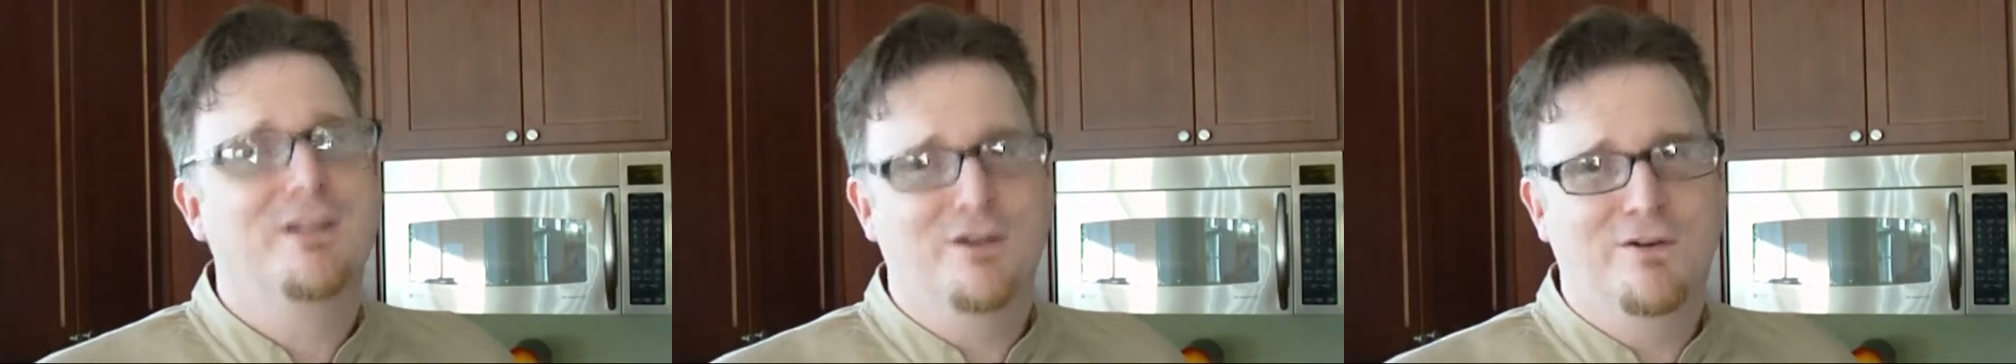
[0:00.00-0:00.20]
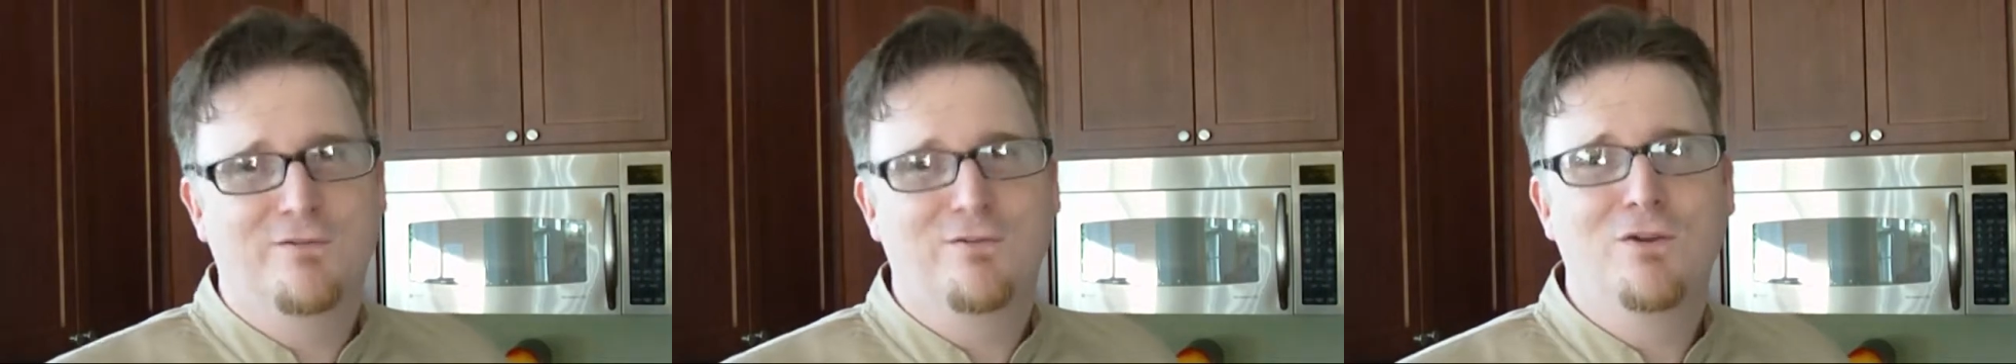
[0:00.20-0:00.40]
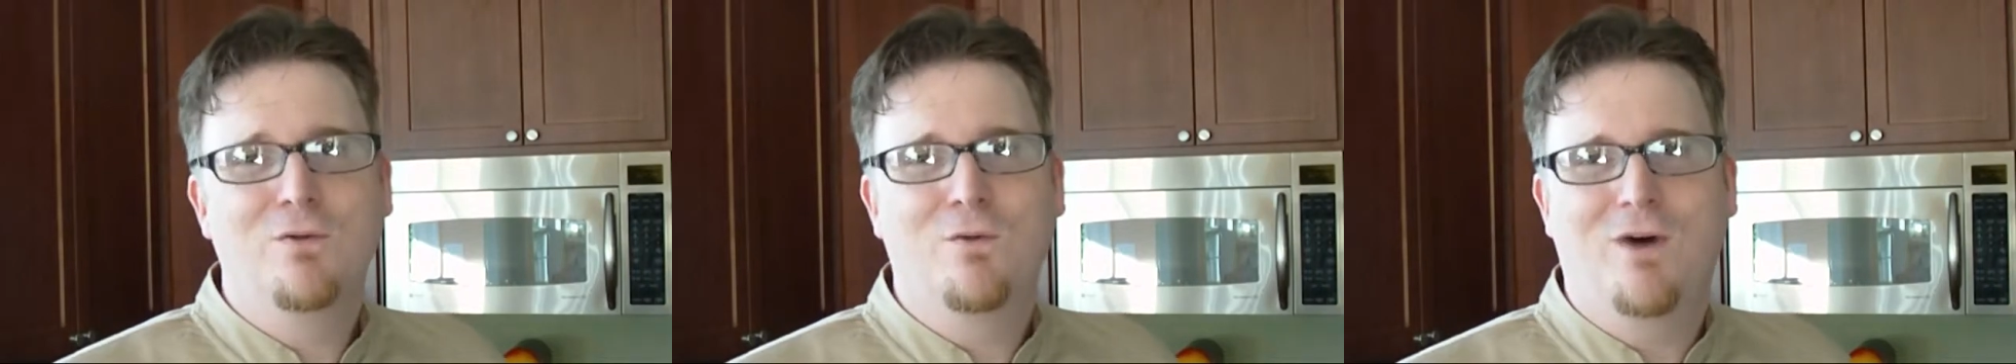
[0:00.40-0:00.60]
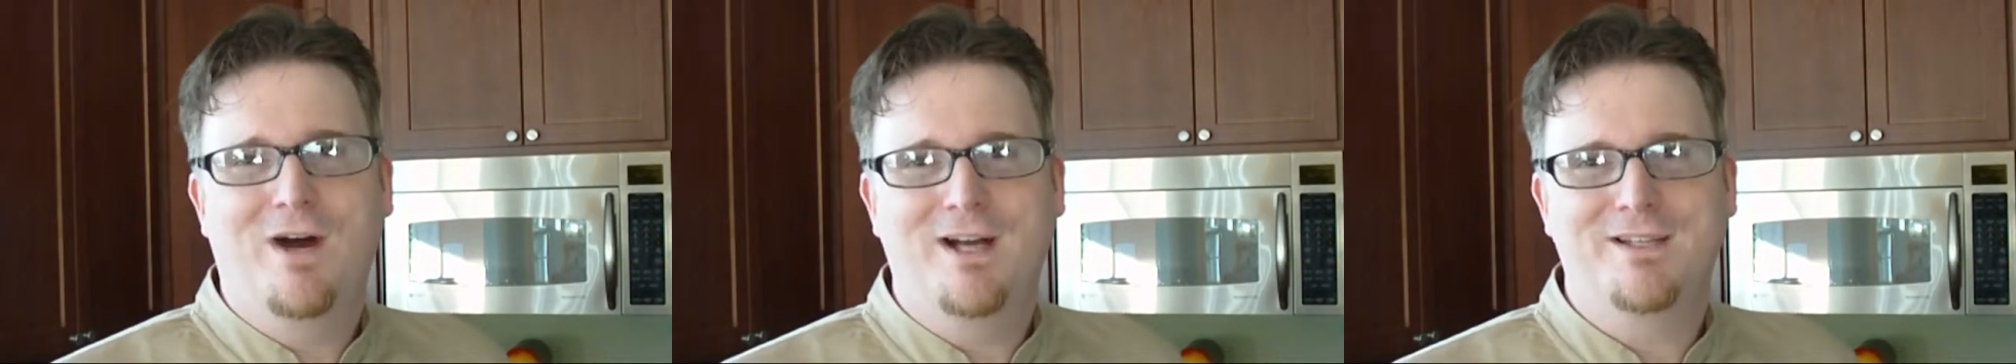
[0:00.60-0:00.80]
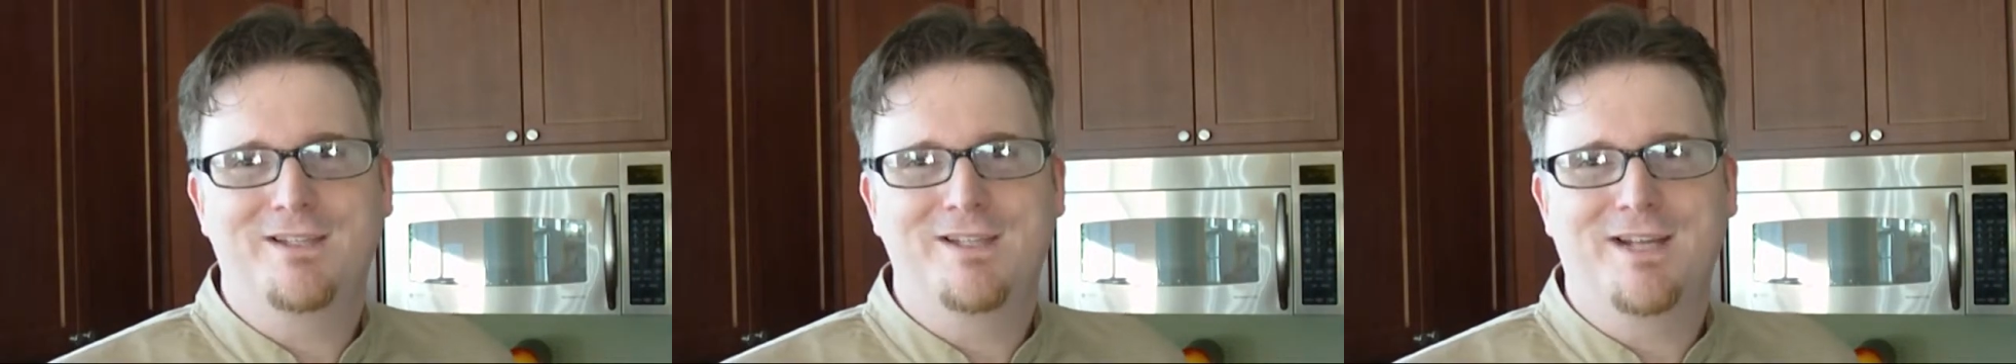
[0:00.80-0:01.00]
go for the
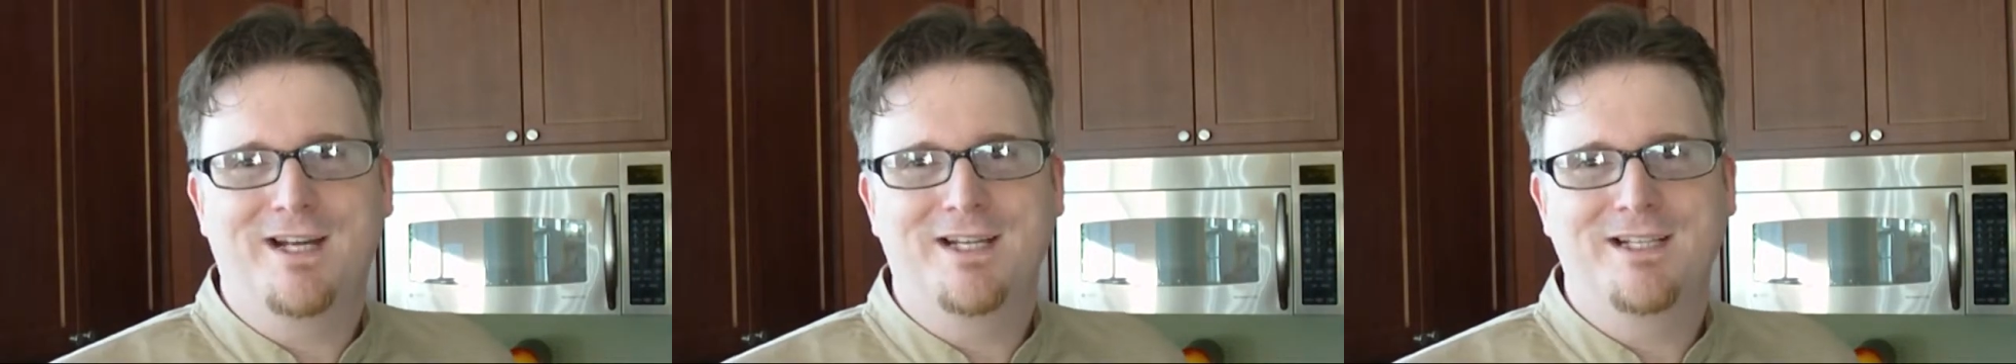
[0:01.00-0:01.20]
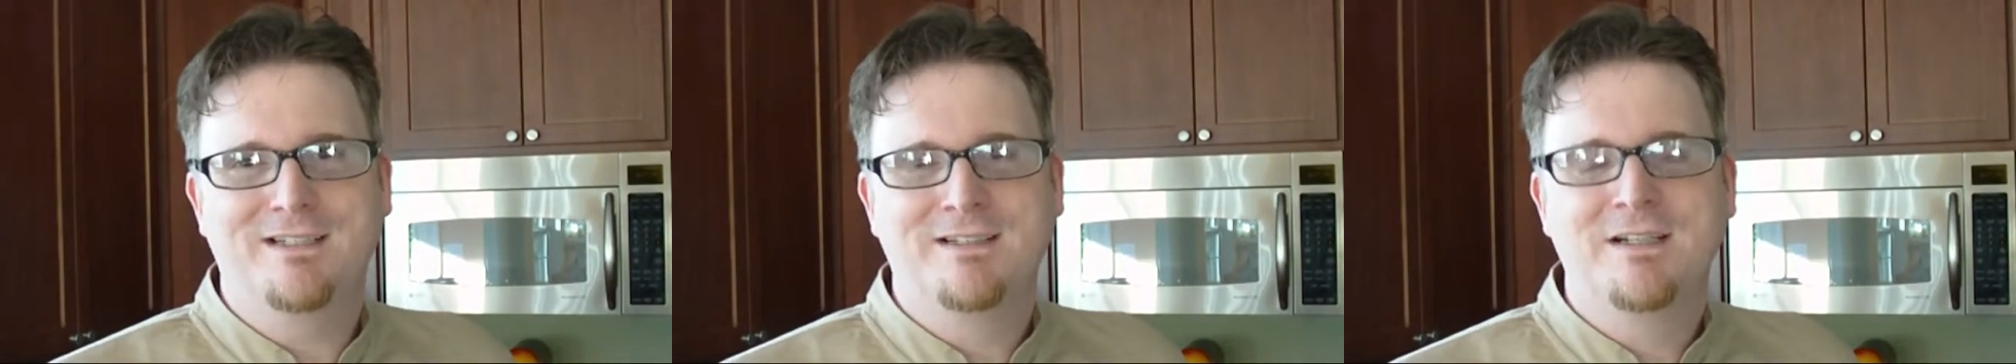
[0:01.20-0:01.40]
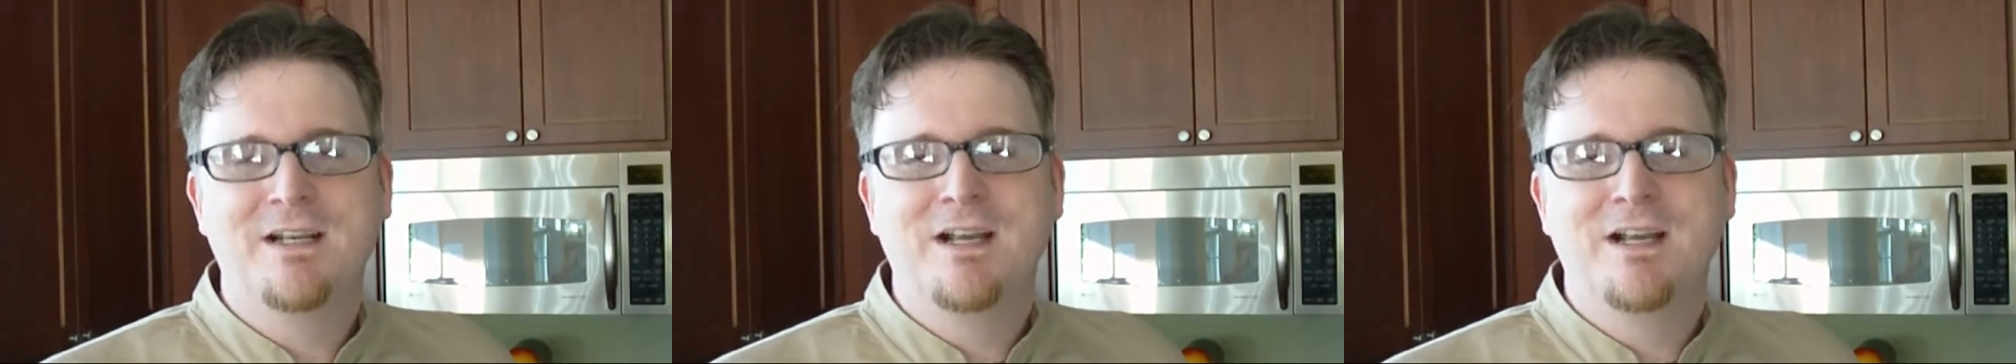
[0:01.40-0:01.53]
wild side.